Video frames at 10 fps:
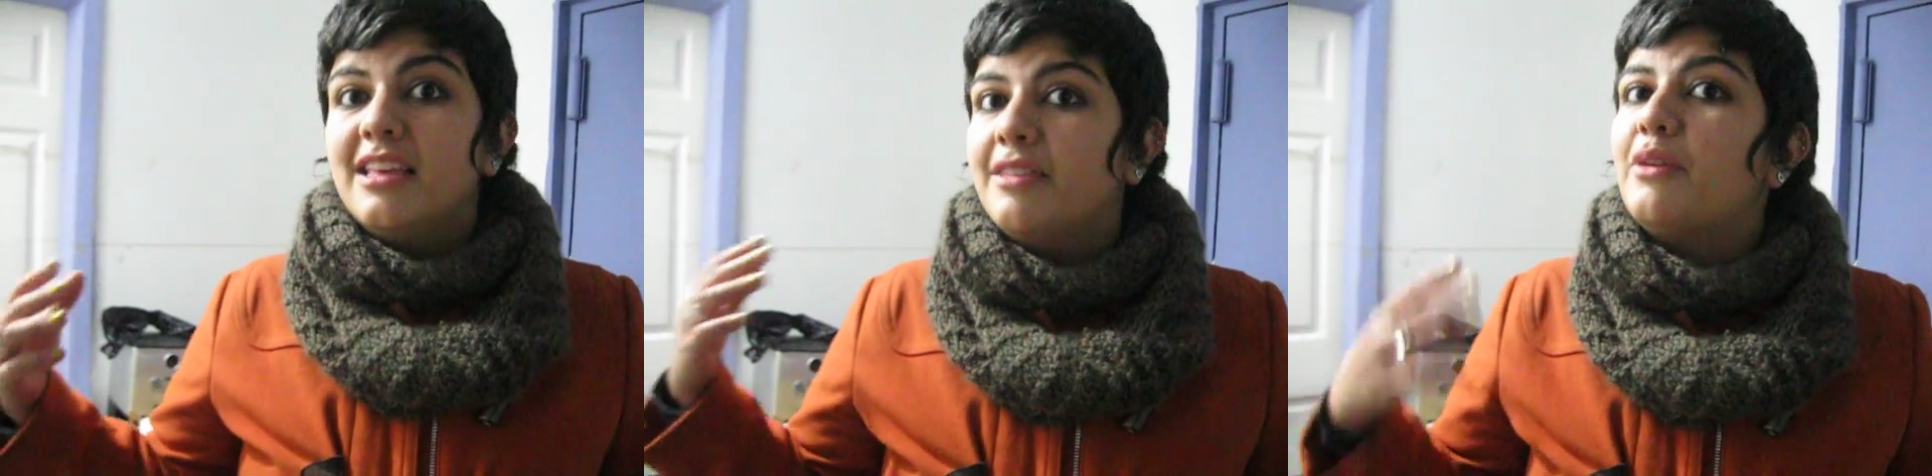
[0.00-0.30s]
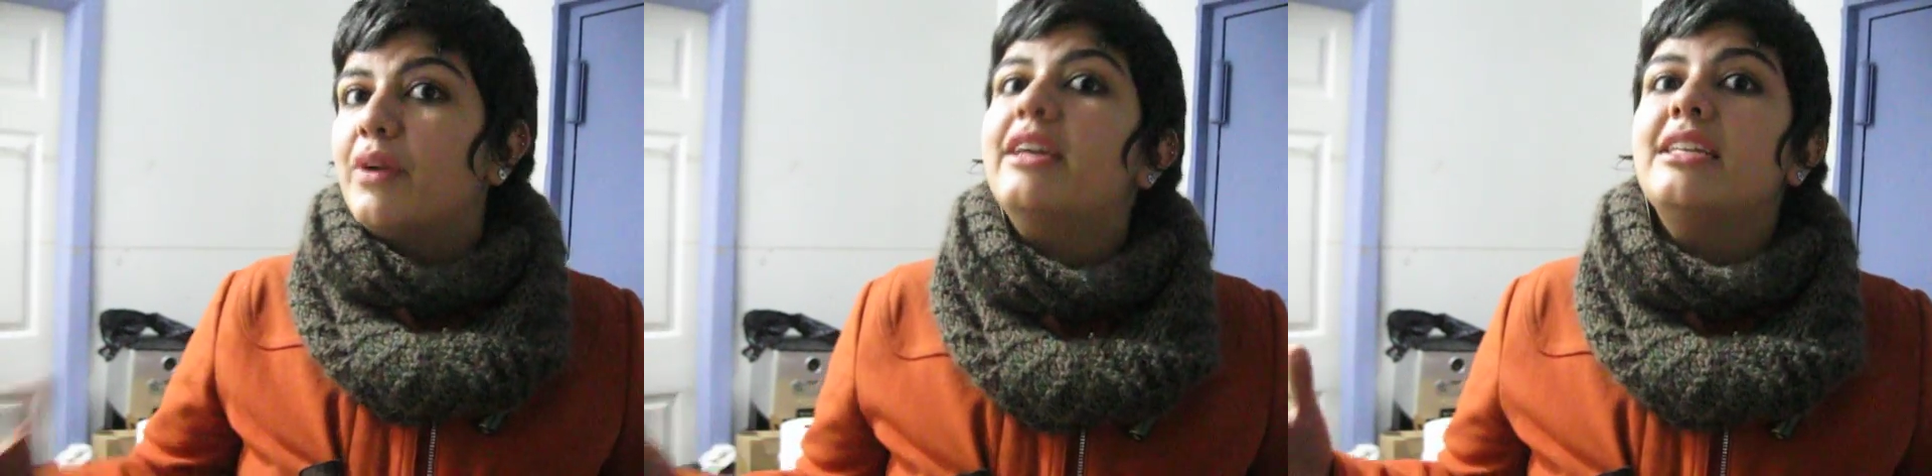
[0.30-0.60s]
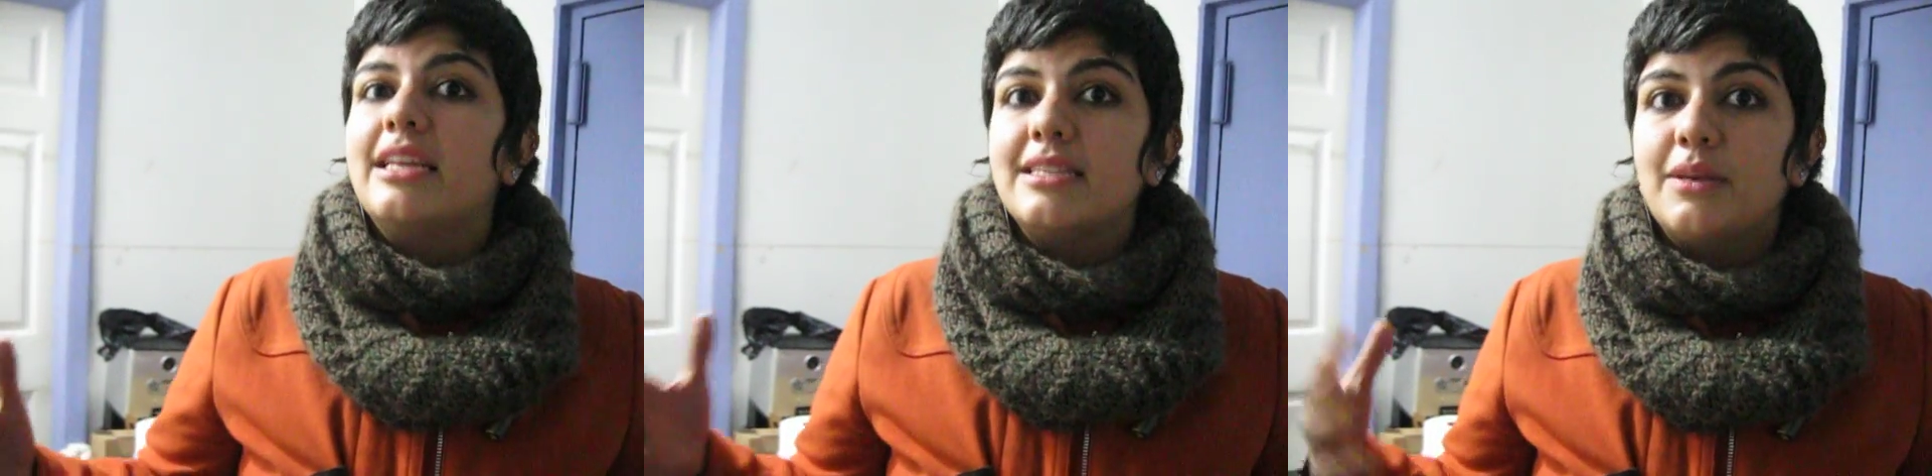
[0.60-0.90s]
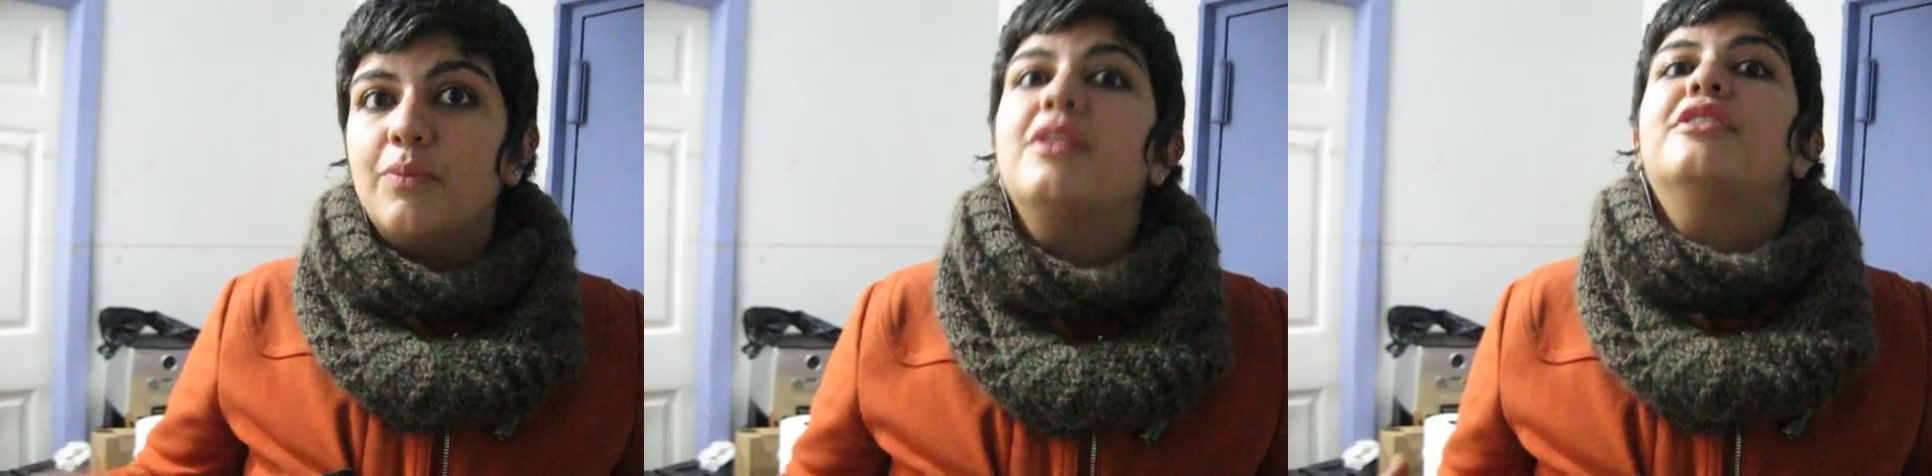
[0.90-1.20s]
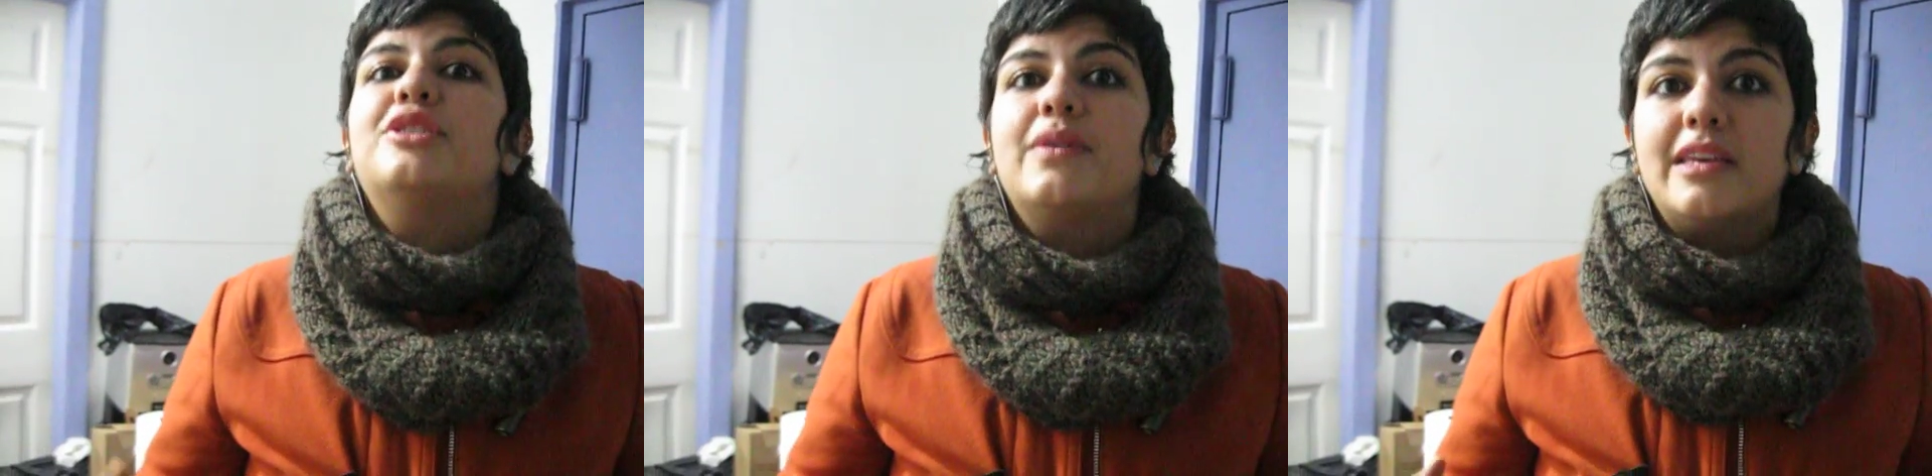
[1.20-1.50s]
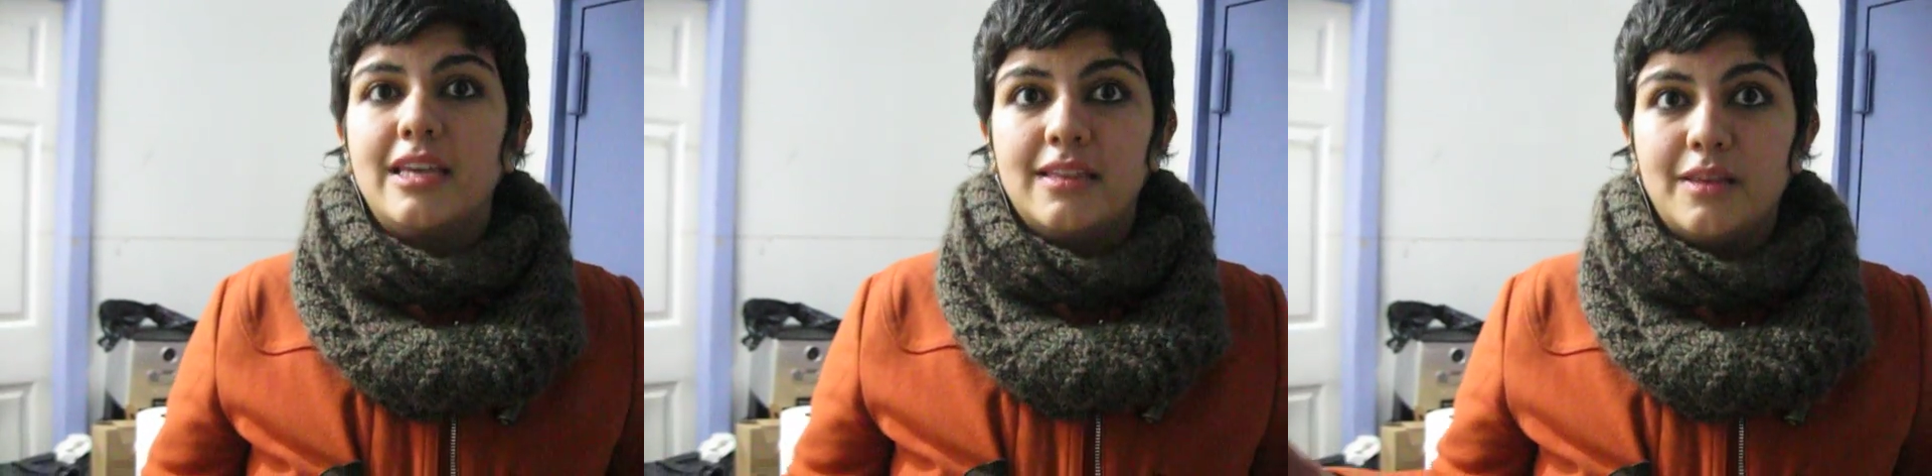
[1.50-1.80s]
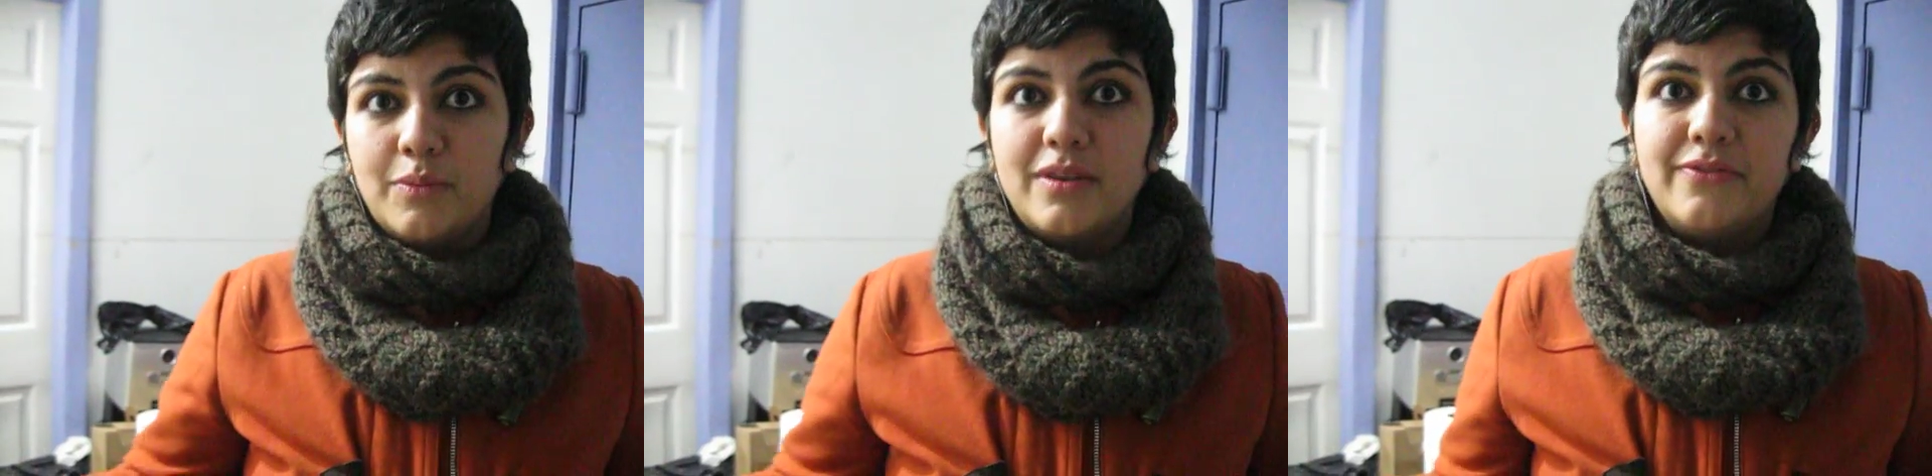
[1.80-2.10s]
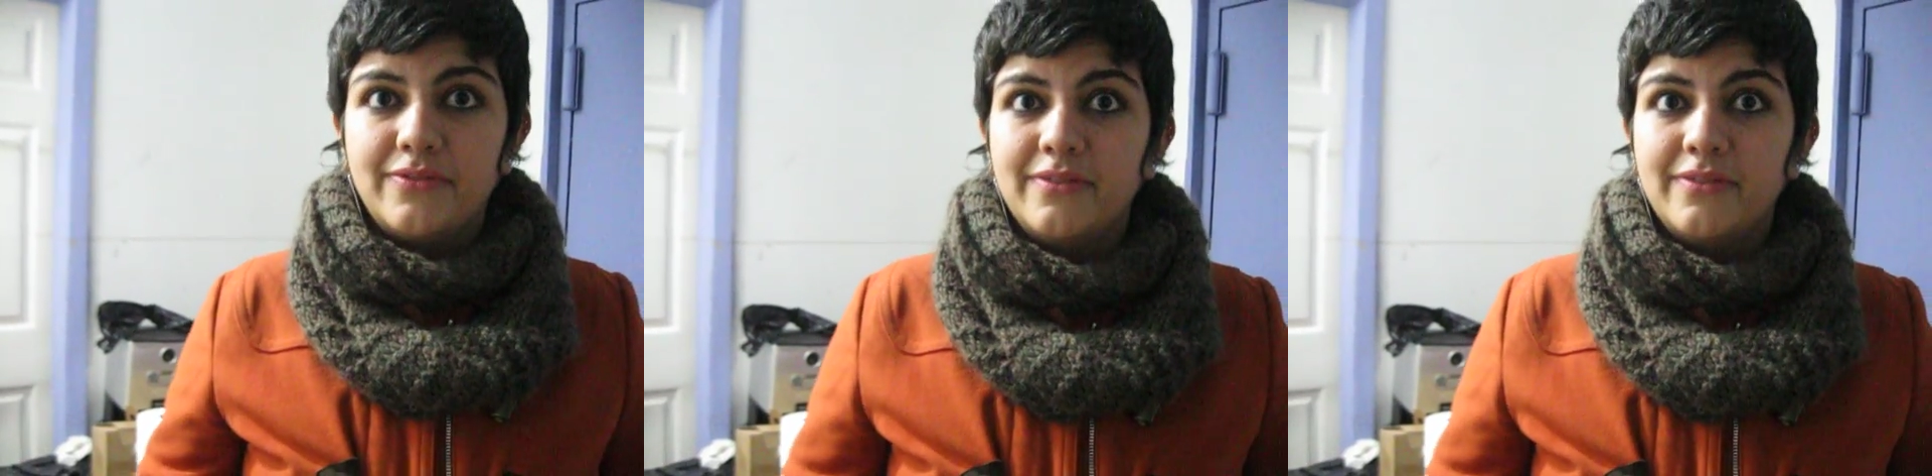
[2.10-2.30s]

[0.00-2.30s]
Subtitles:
they recognize that we are doing it, that we've,